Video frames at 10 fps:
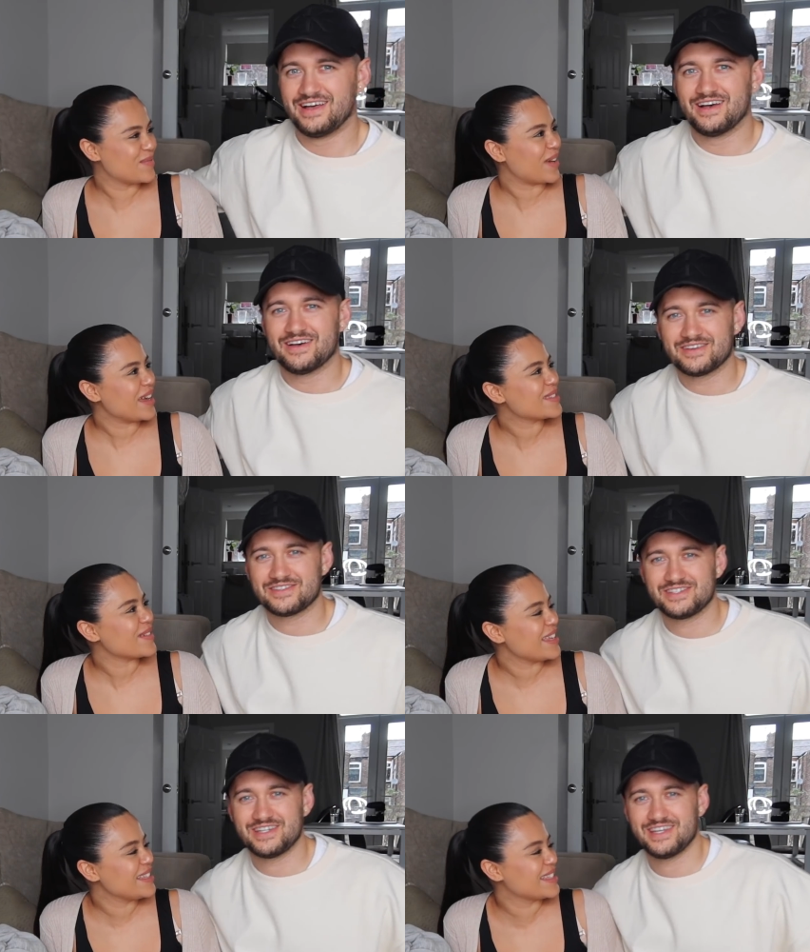Speaker 1: surprised
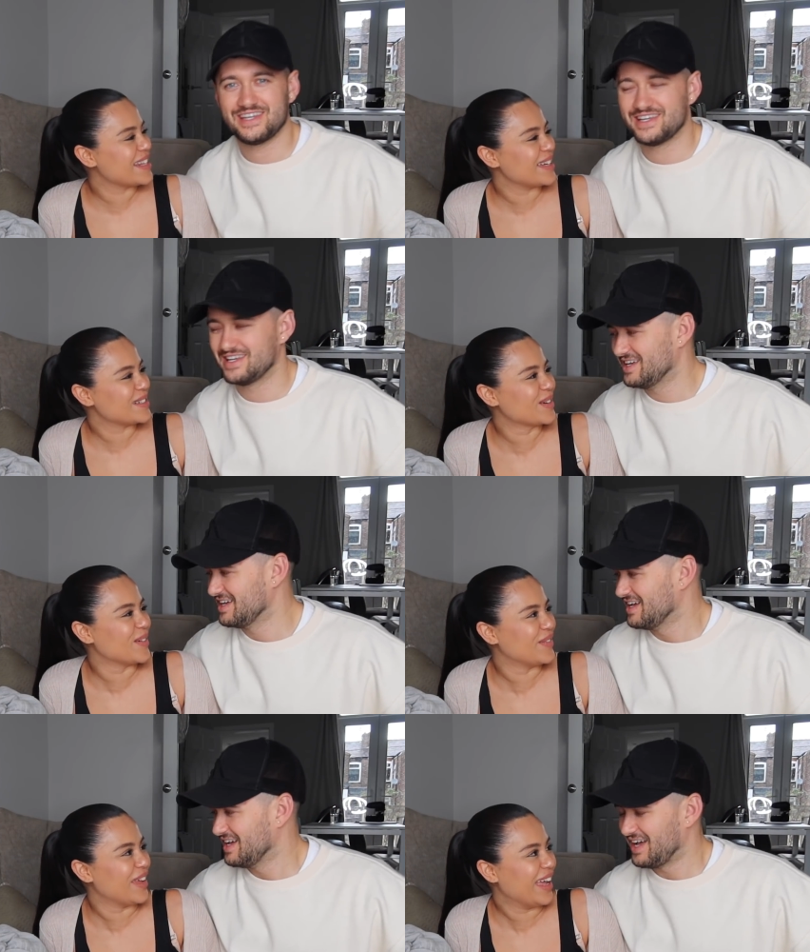why you slot
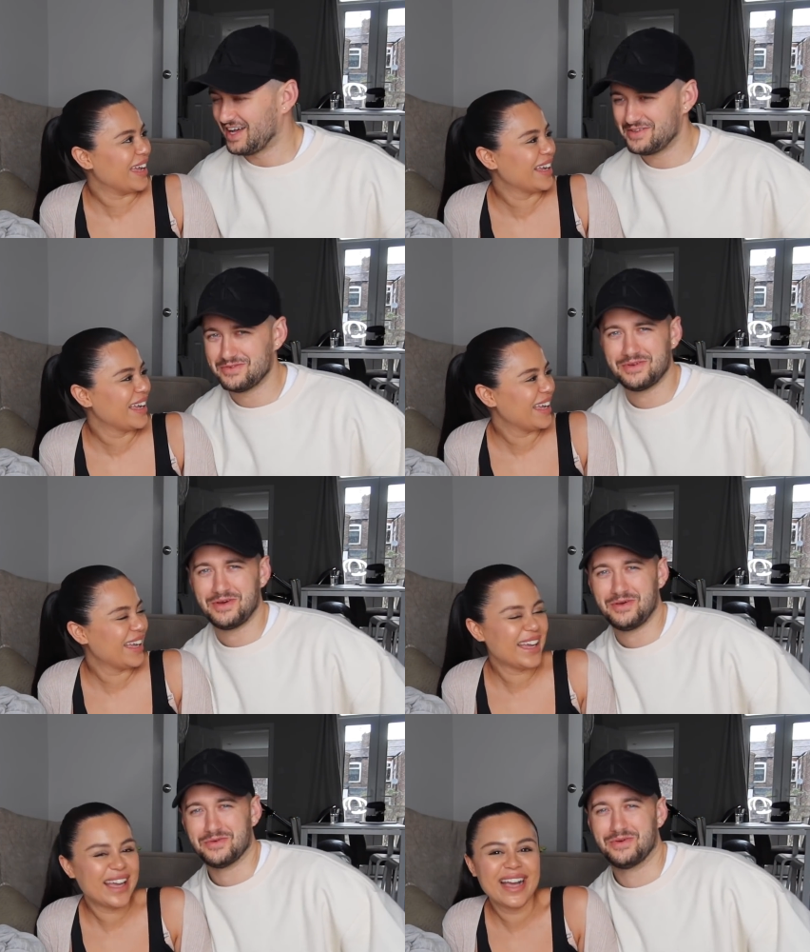drop it. I don't
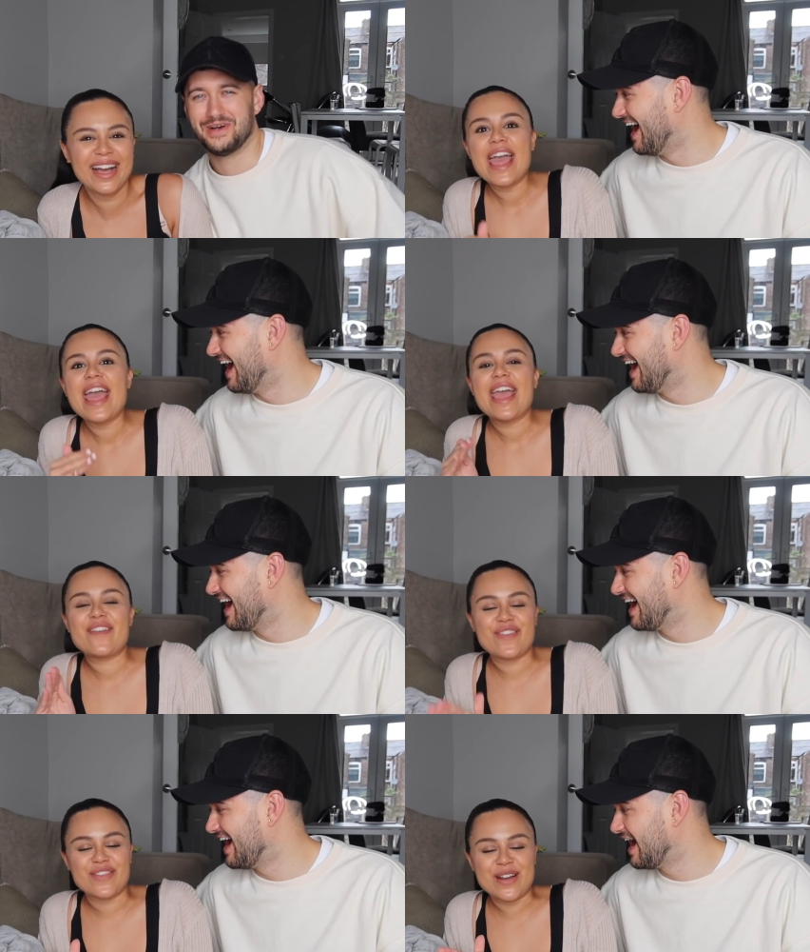know.
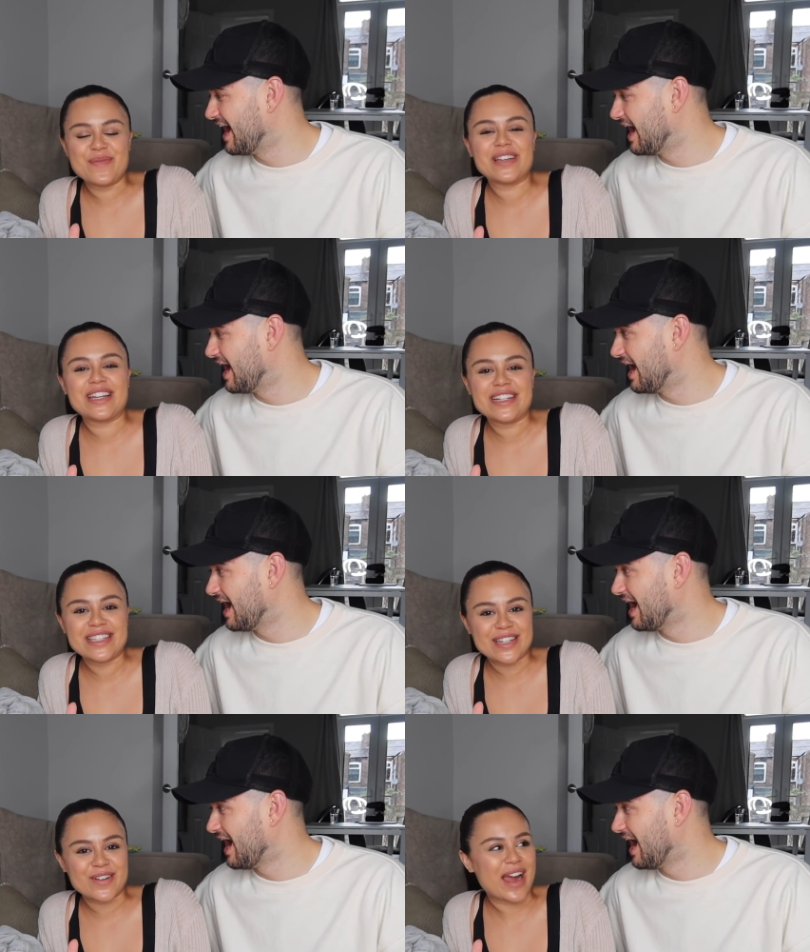If you follow me on
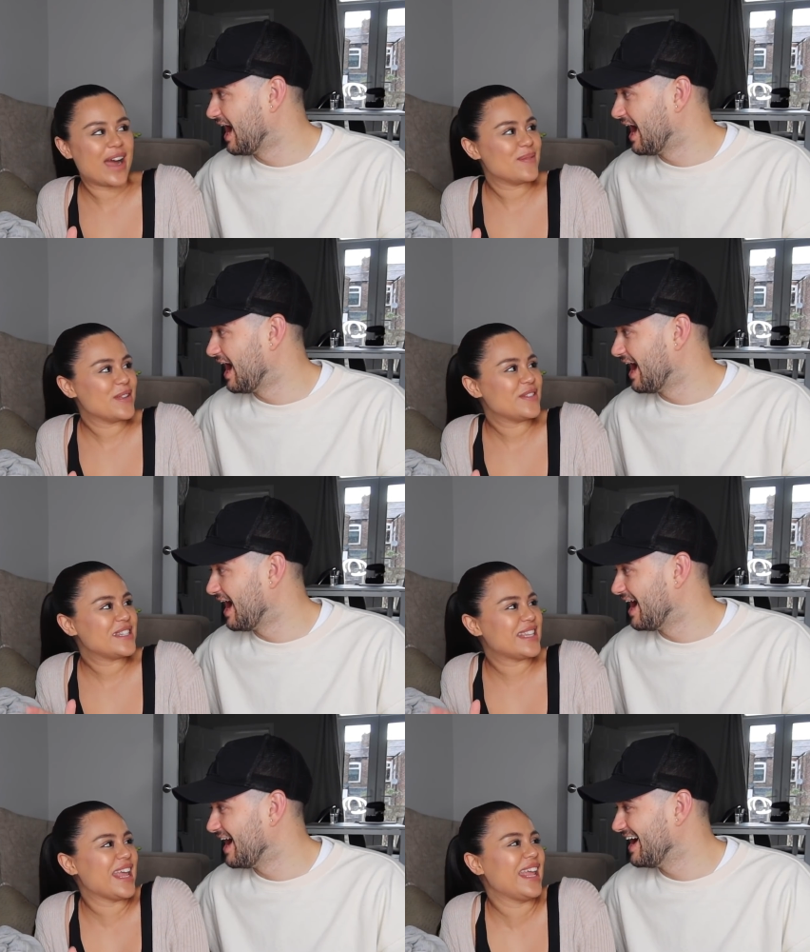Instagram, you
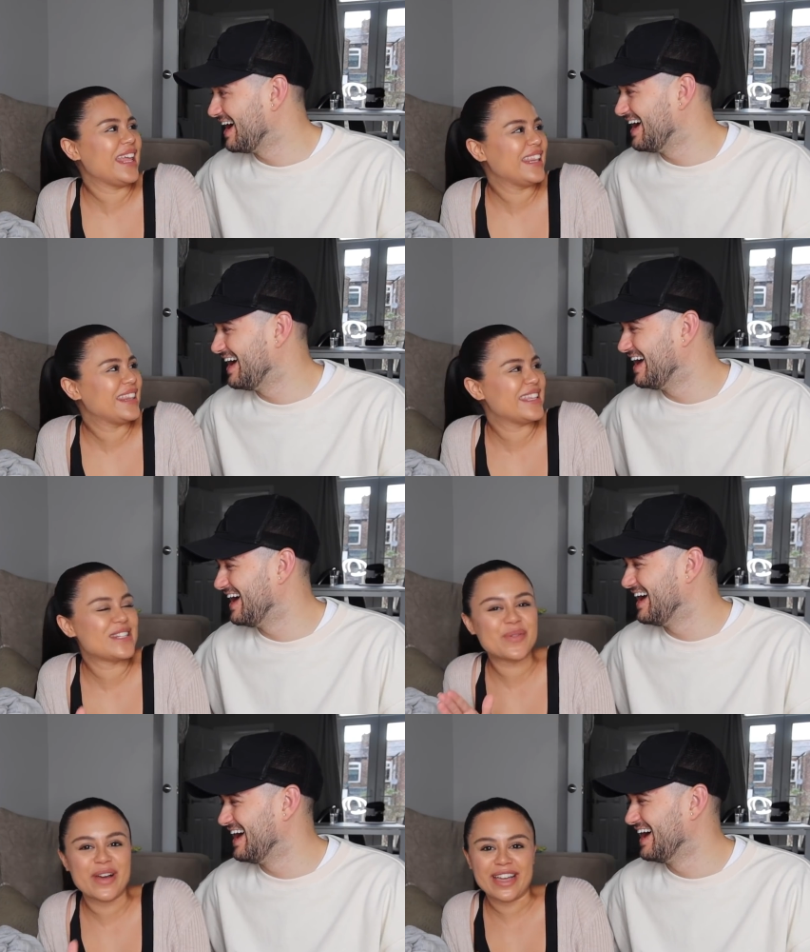would see the
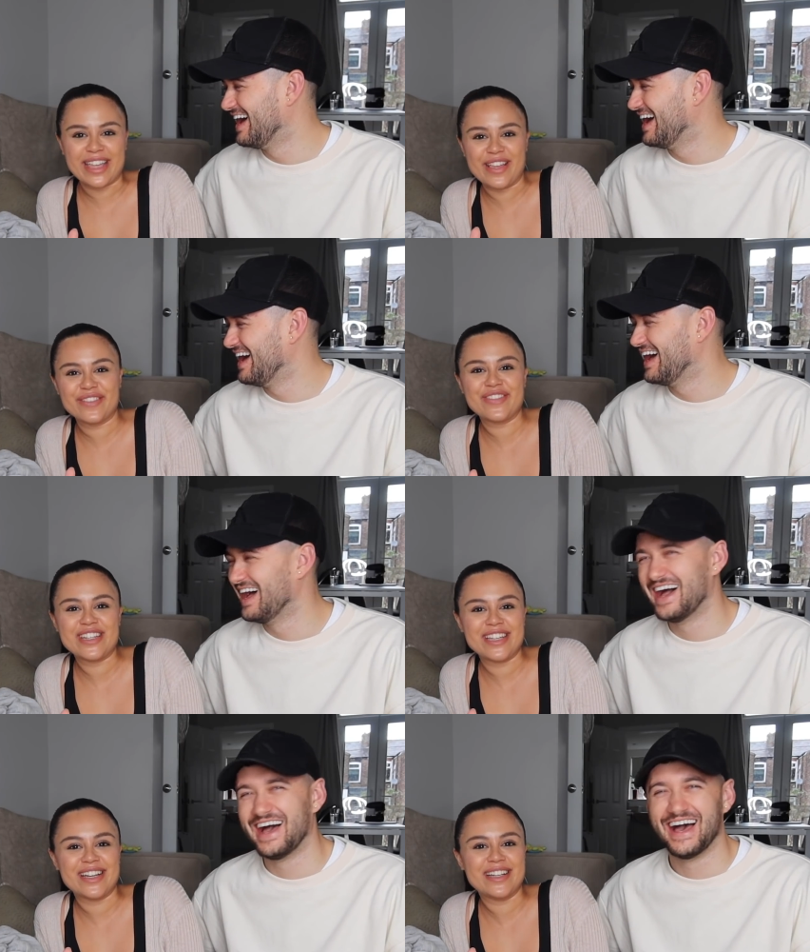twerking
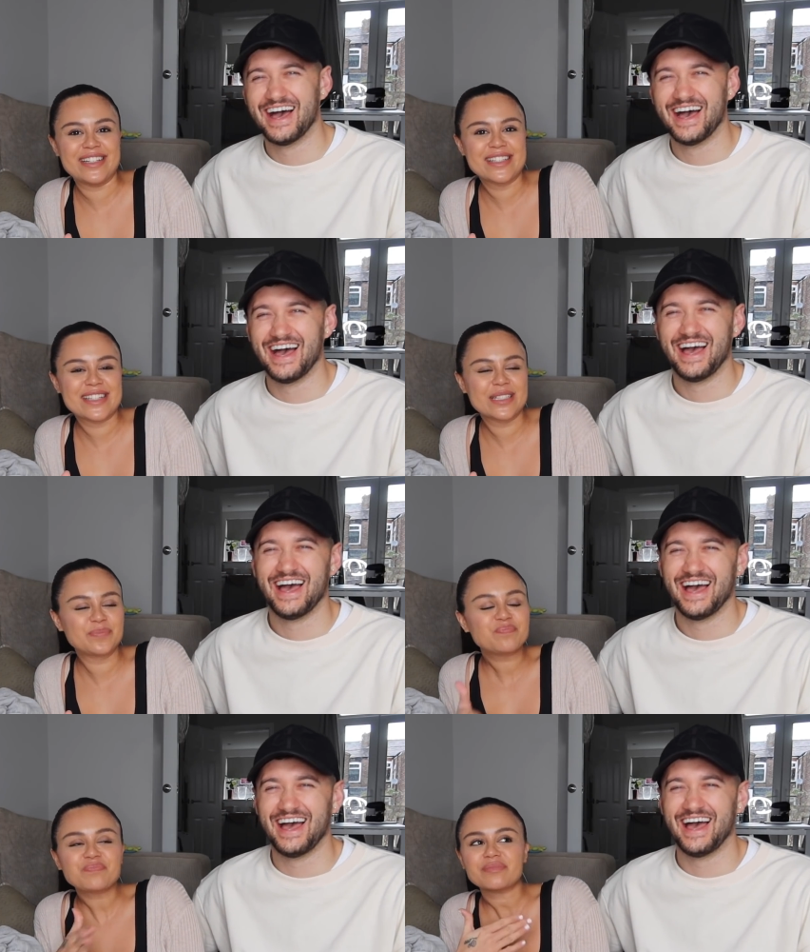videos.
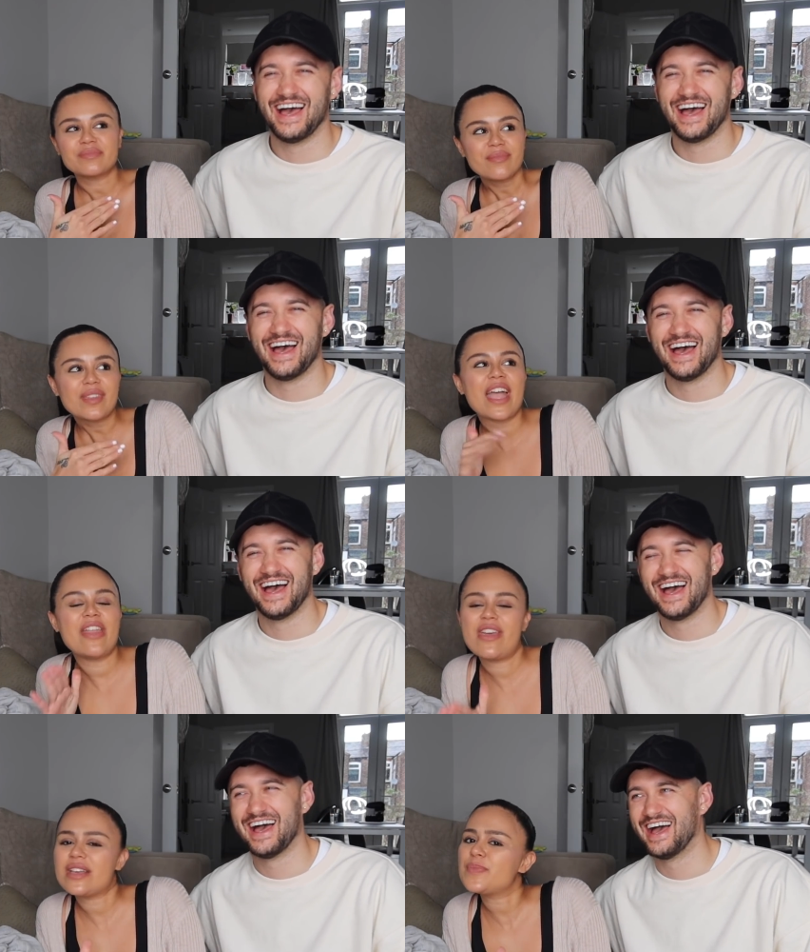
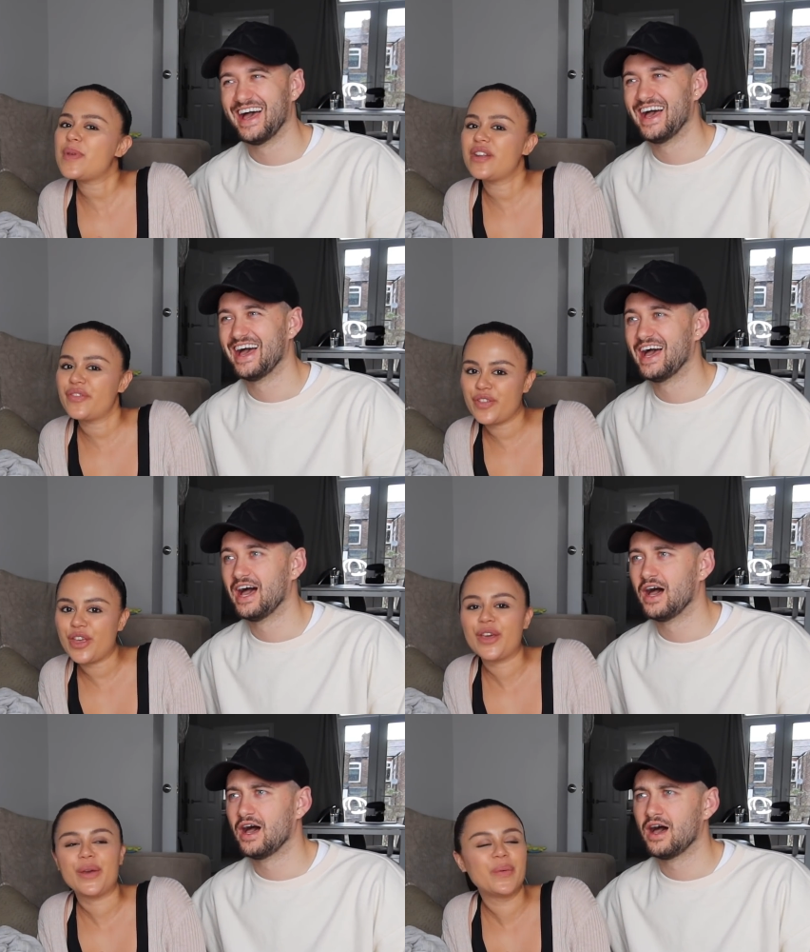And there's been a
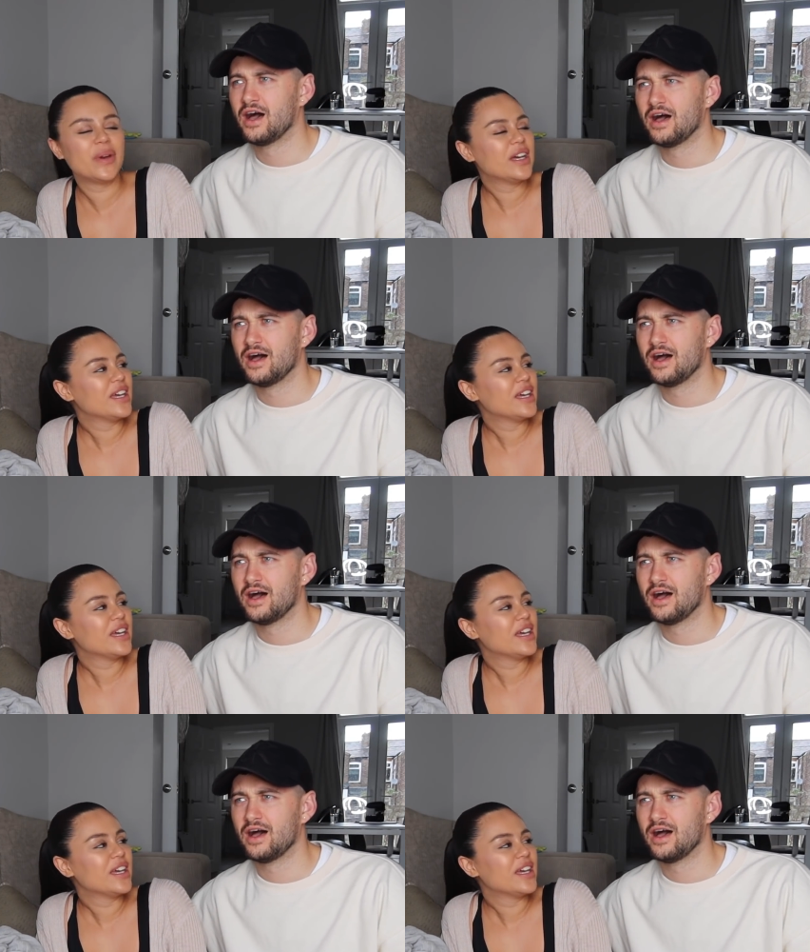few